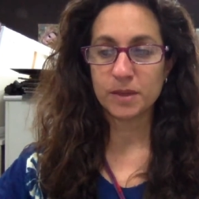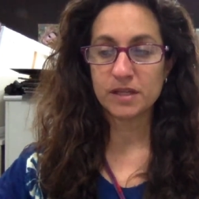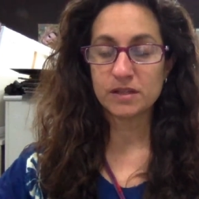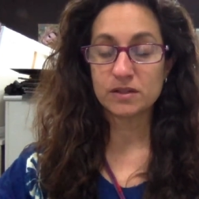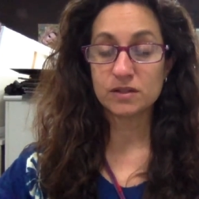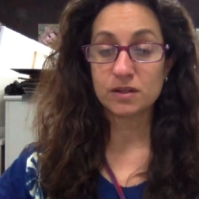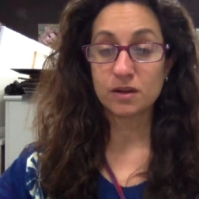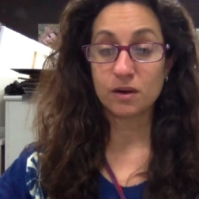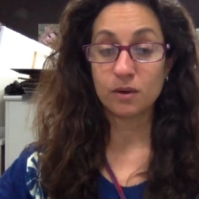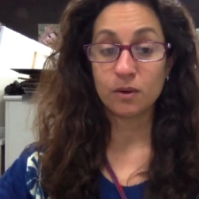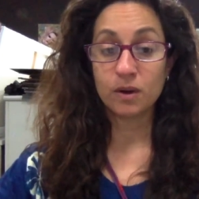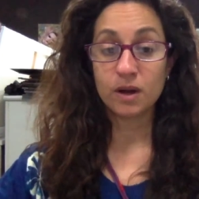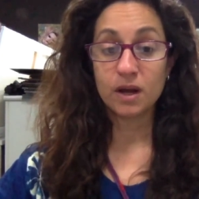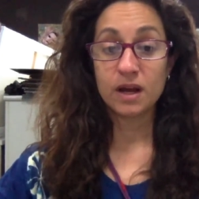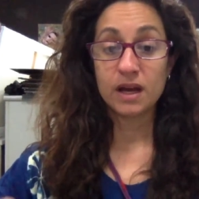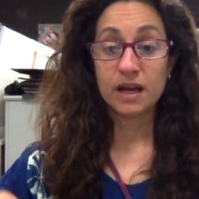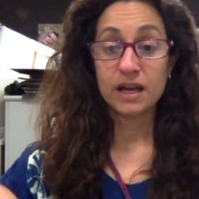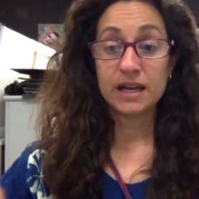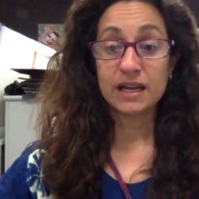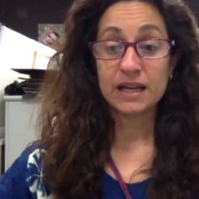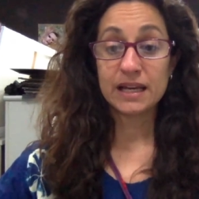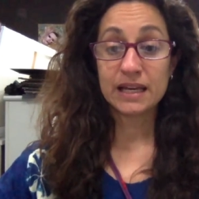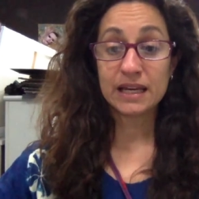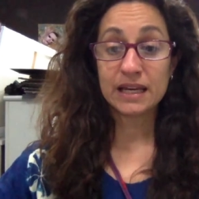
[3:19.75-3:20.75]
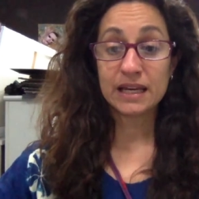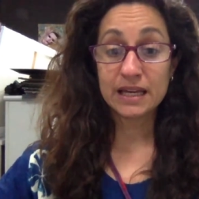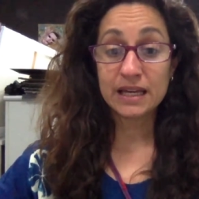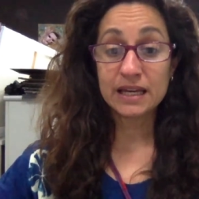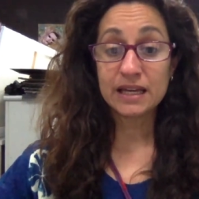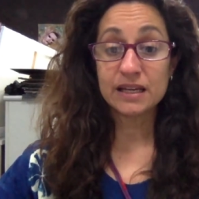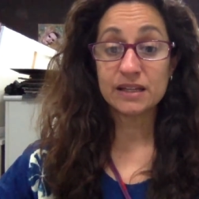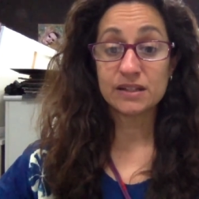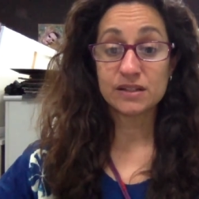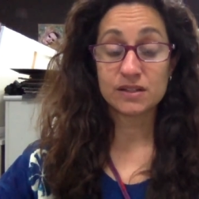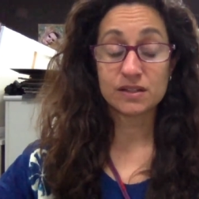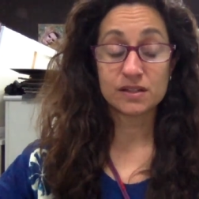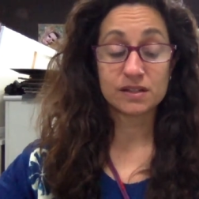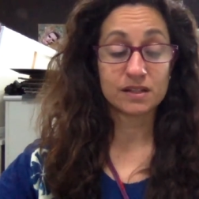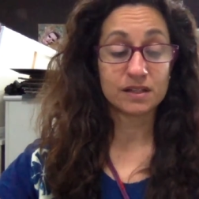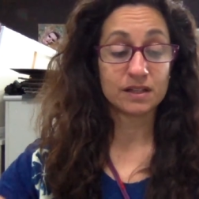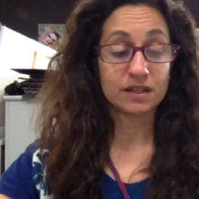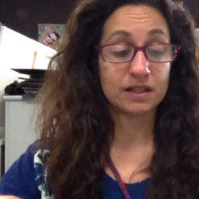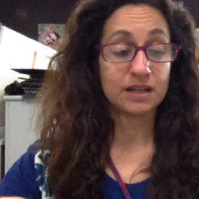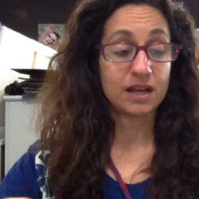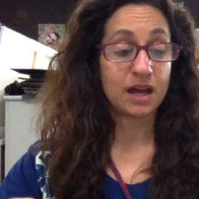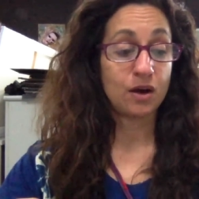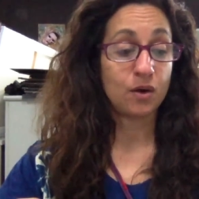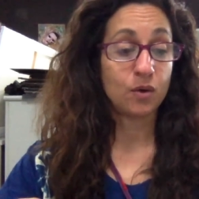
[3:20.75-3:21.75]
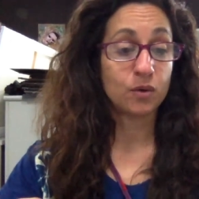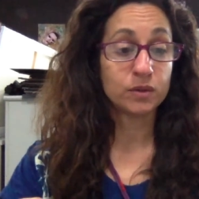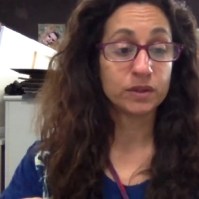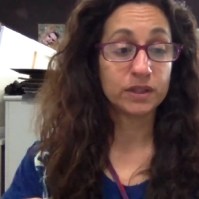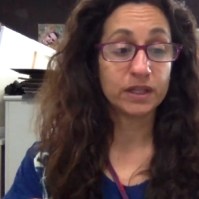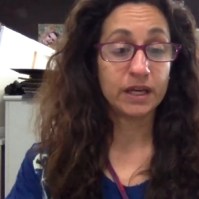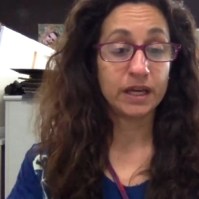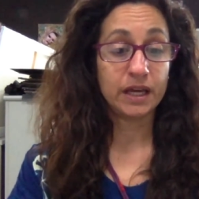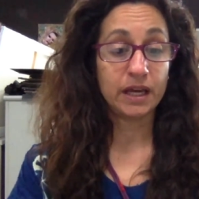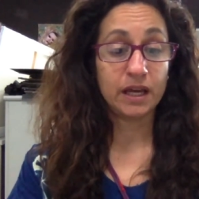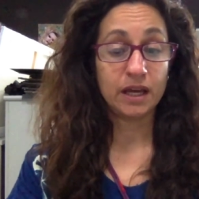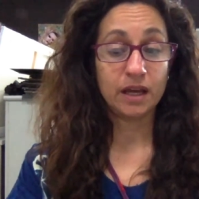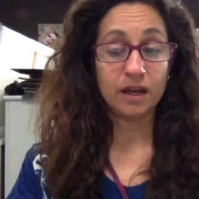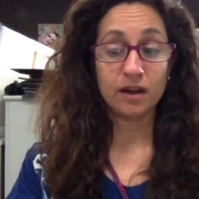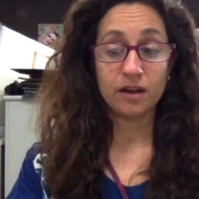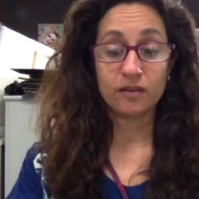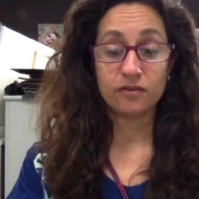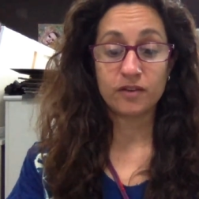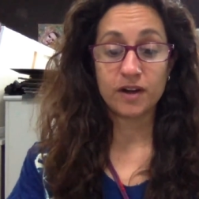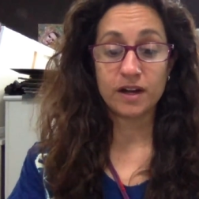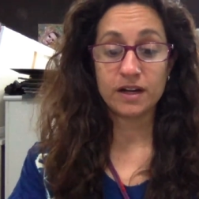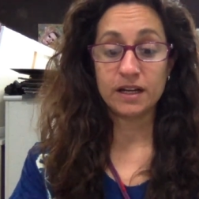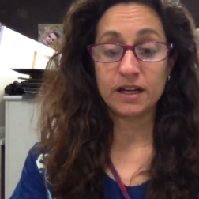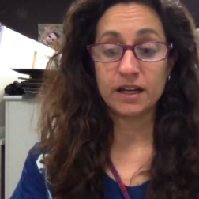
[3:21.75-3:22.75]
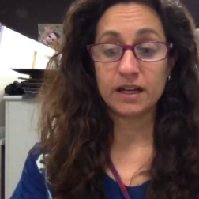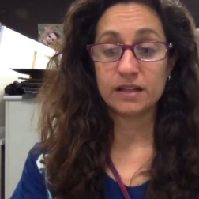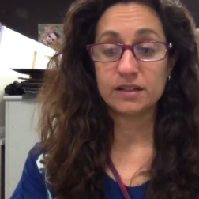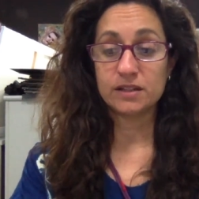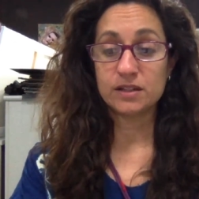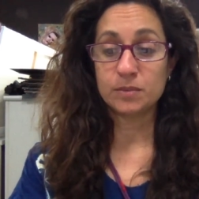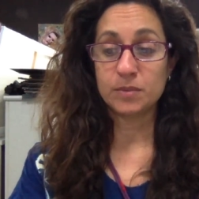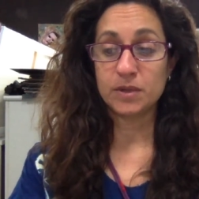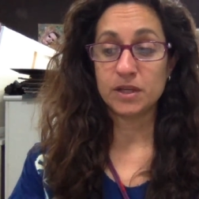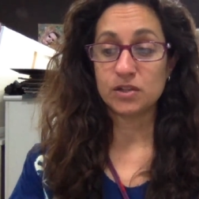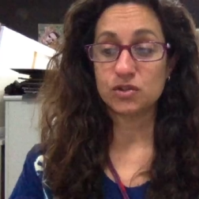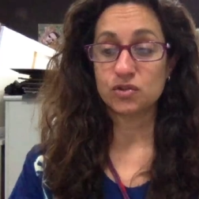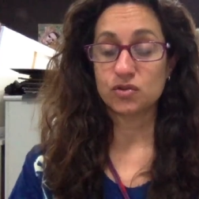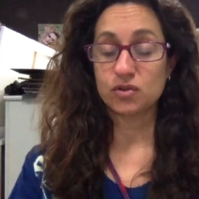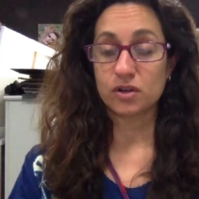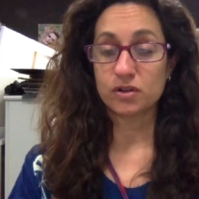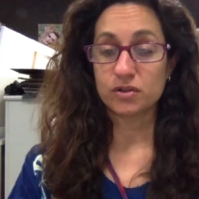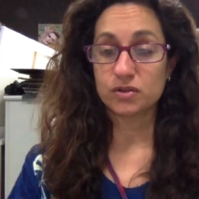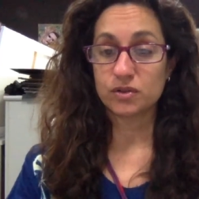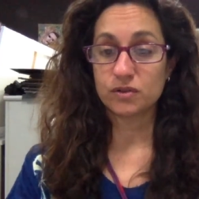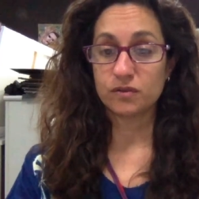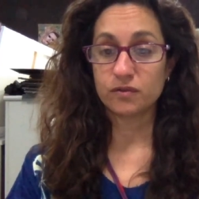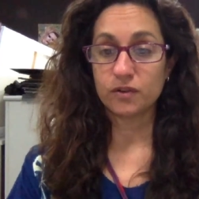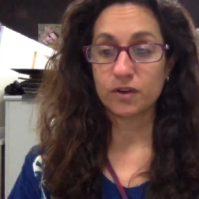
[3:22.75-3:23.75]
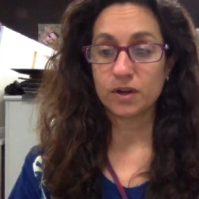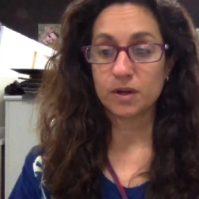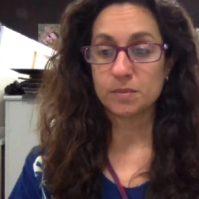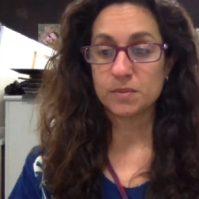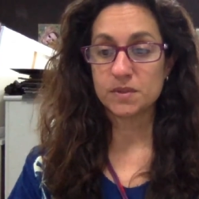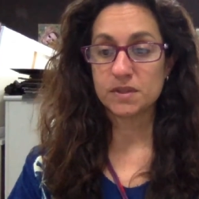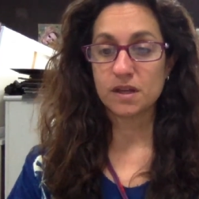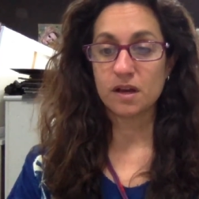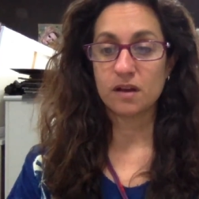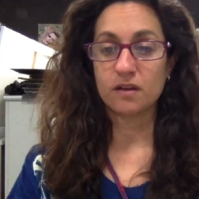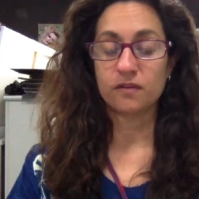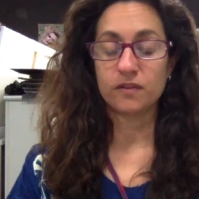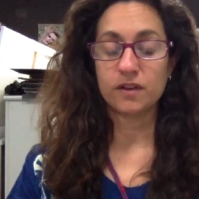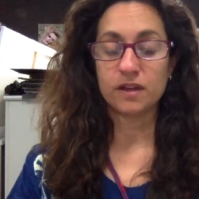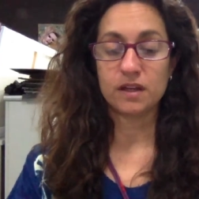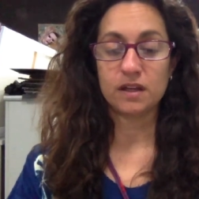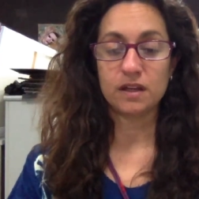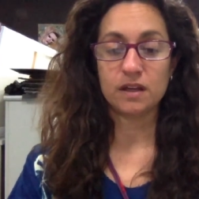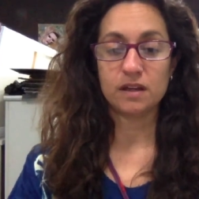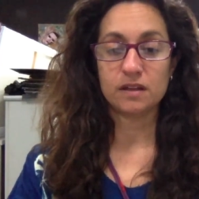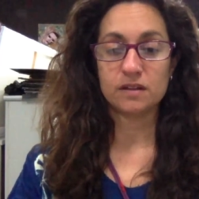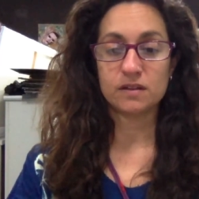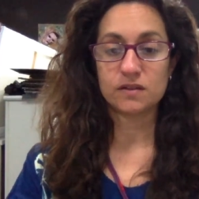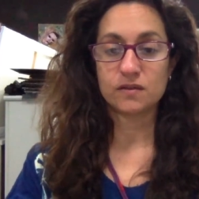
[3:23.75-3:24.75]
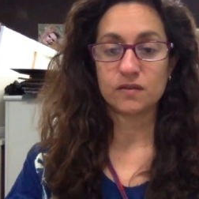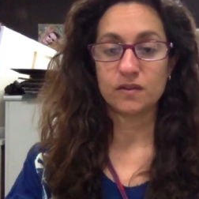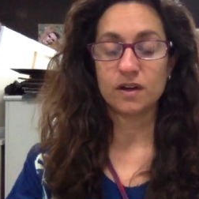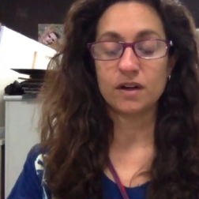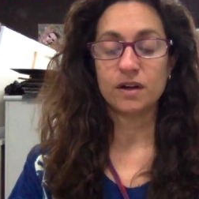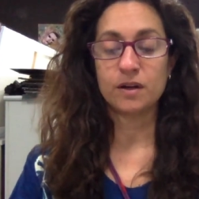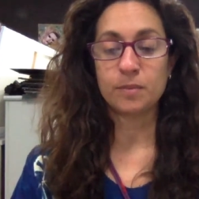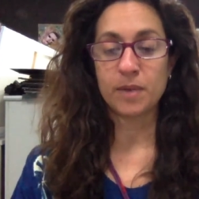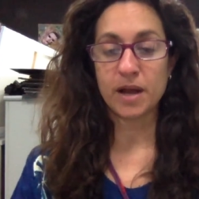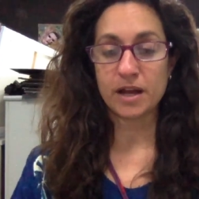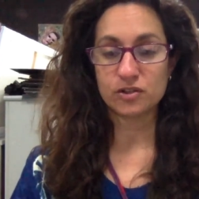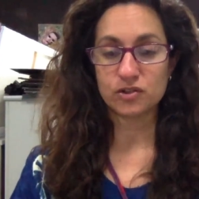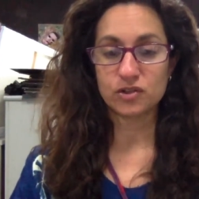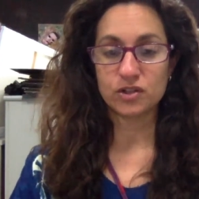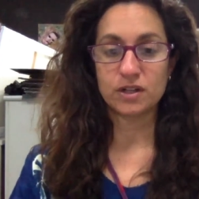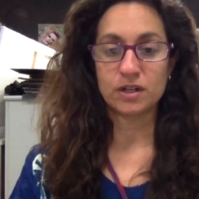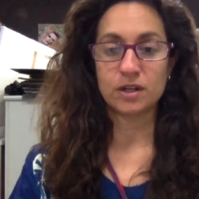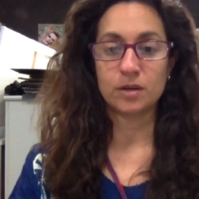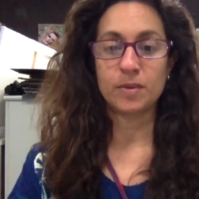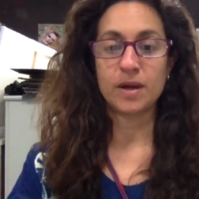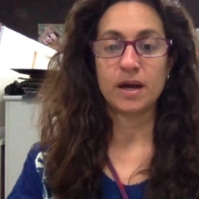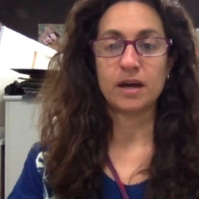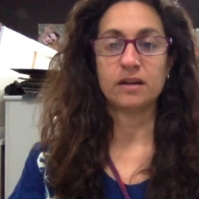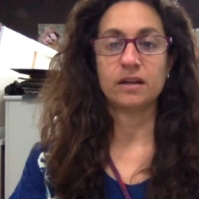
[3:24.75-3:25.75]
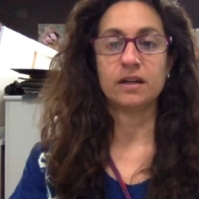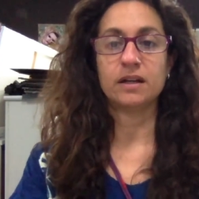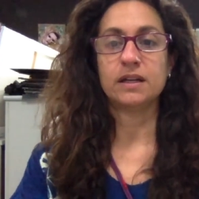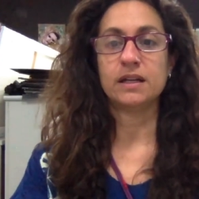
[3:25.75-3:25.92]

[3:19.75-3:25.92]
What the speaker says: So he is not only finding it to be a strong suit for himself, he is very passionate about it.